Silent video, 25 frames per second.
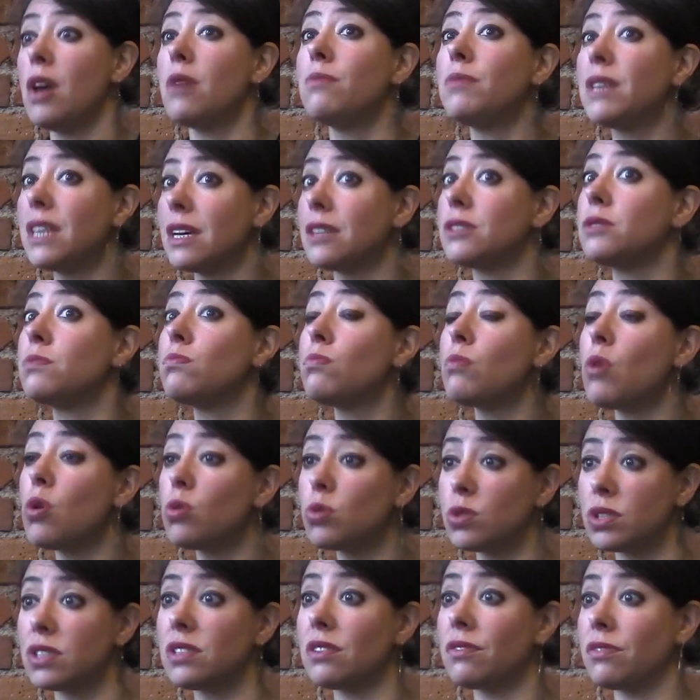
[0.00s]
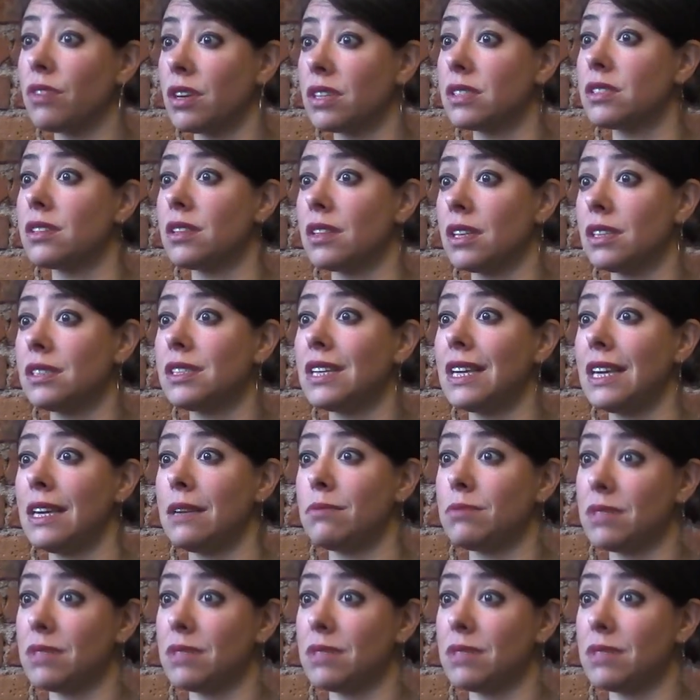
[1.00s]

Because most of us in the team